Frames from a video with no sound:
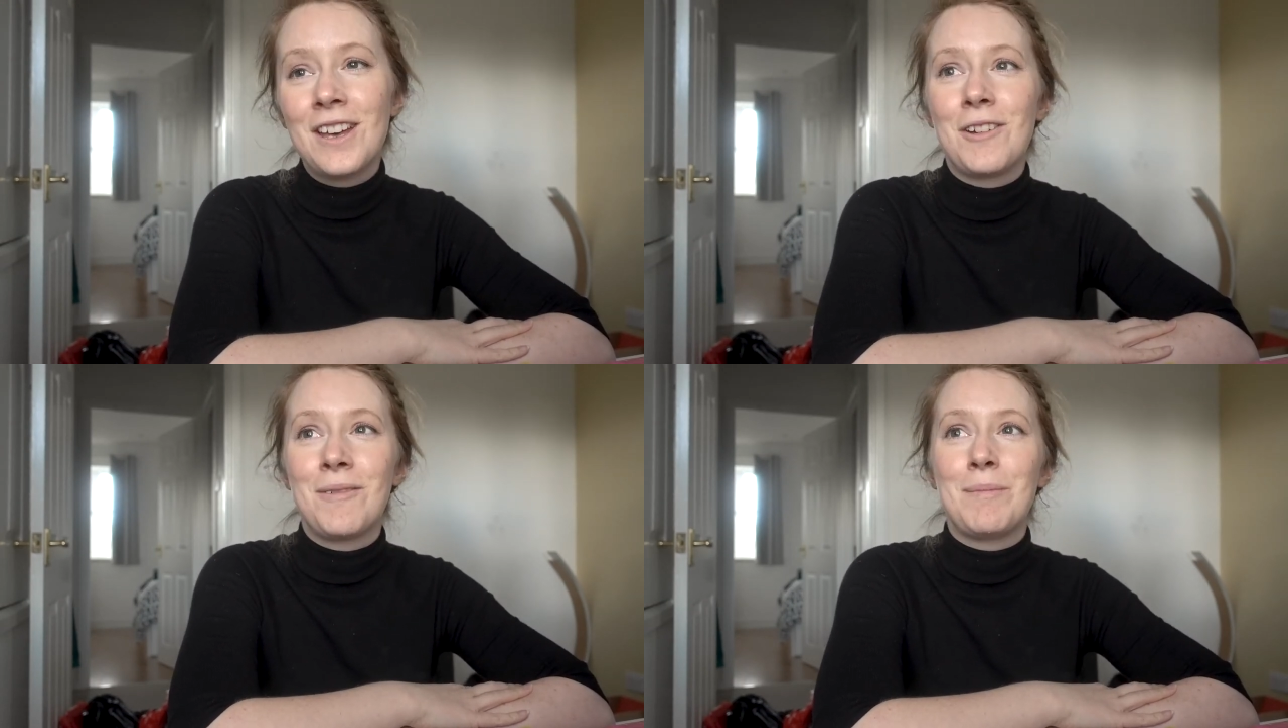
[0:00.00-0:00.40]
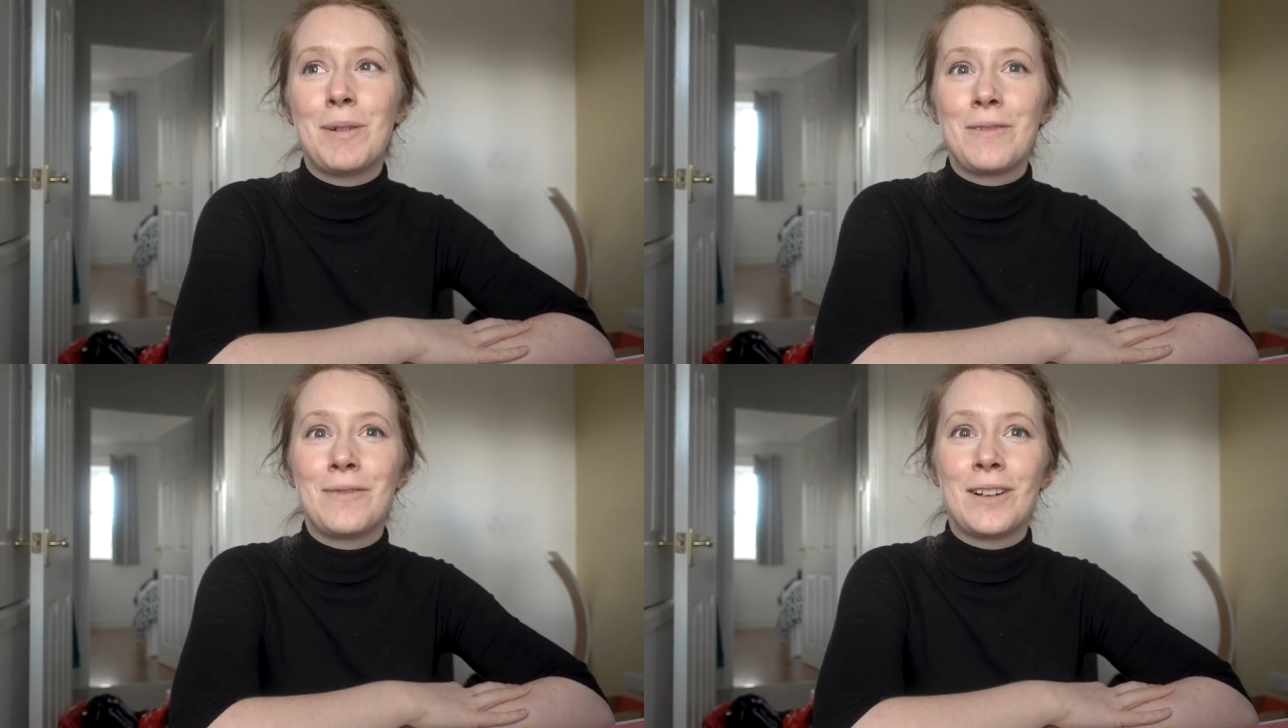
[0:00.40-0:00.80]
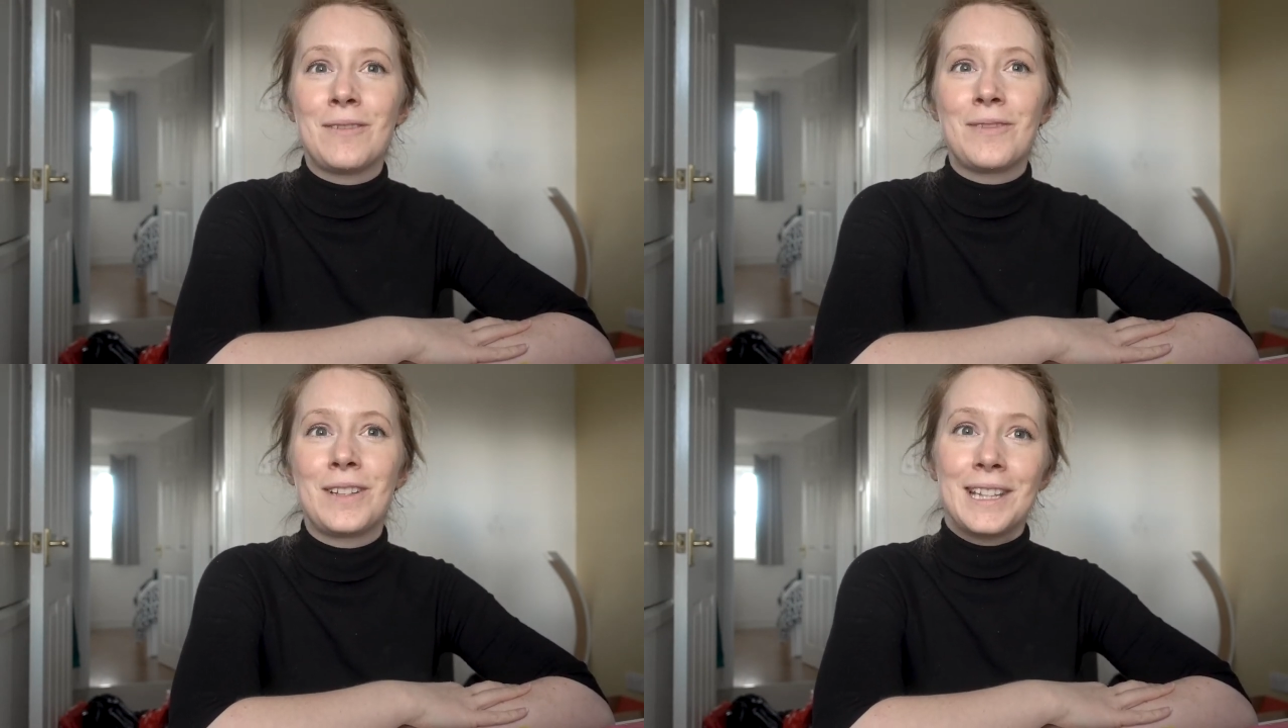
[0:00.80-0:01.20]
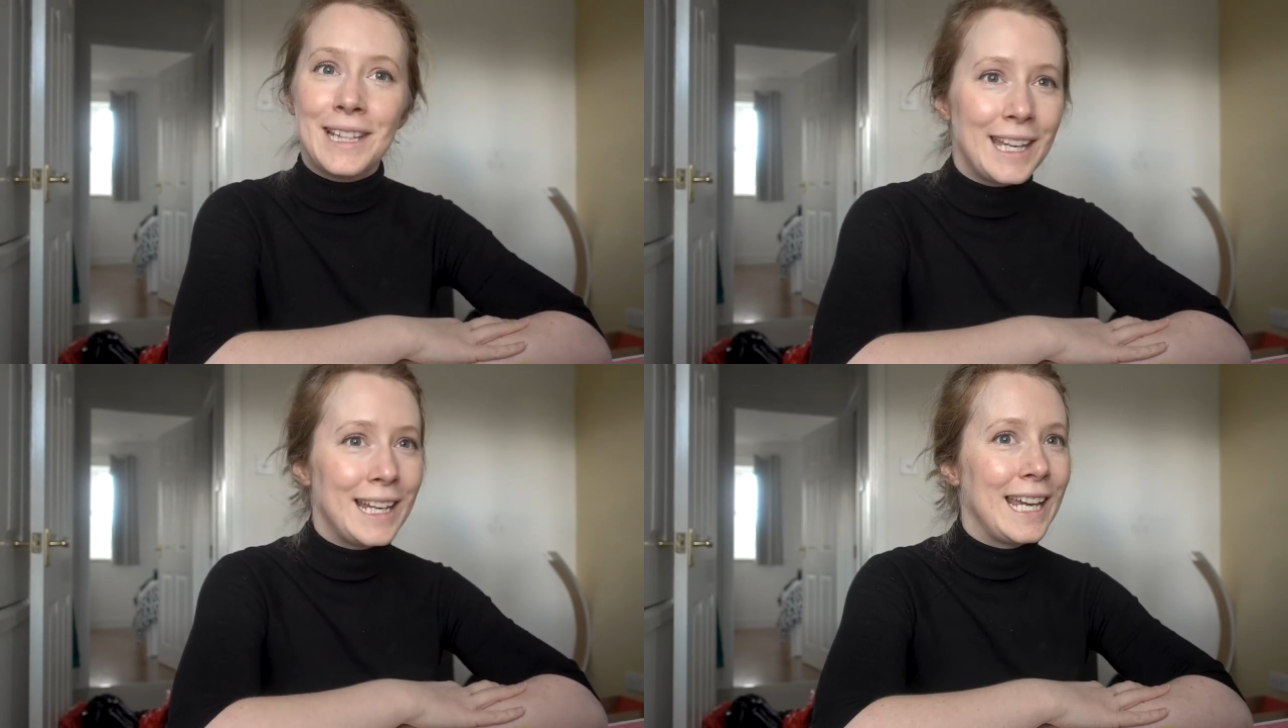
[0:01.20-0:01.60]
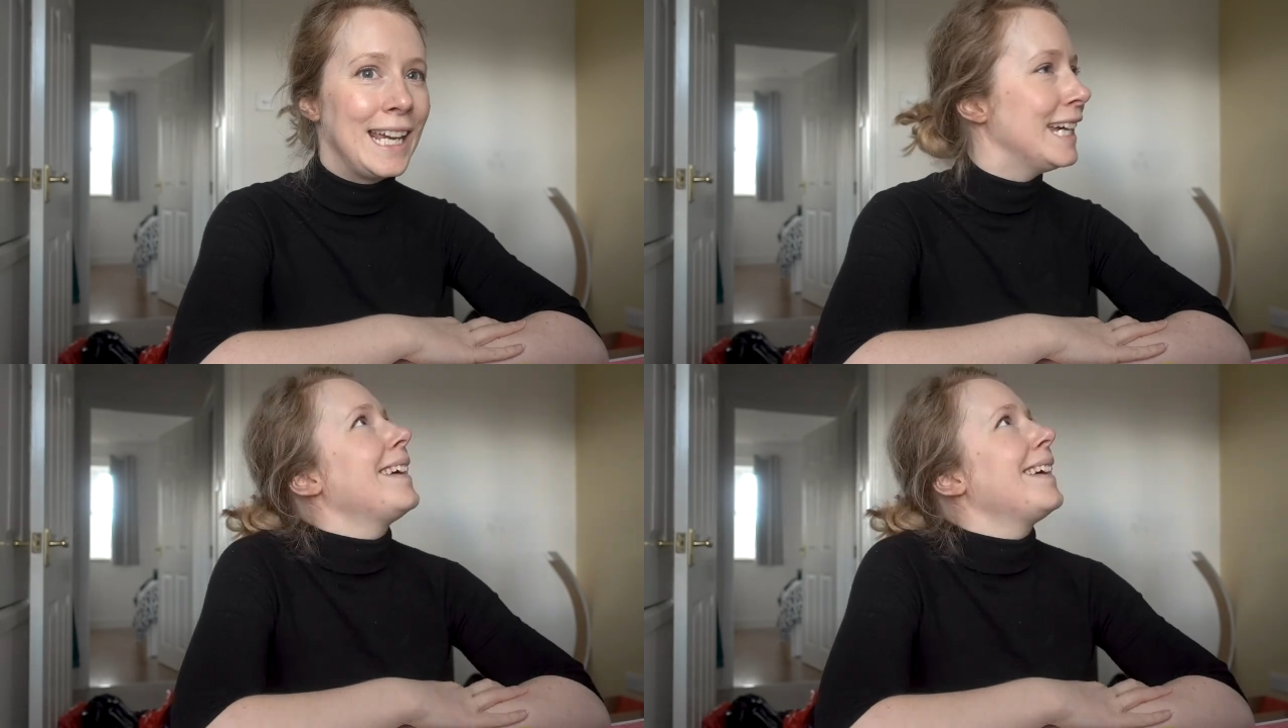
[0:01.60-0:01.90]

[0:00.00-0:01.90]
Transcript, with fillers: who we both love dearly.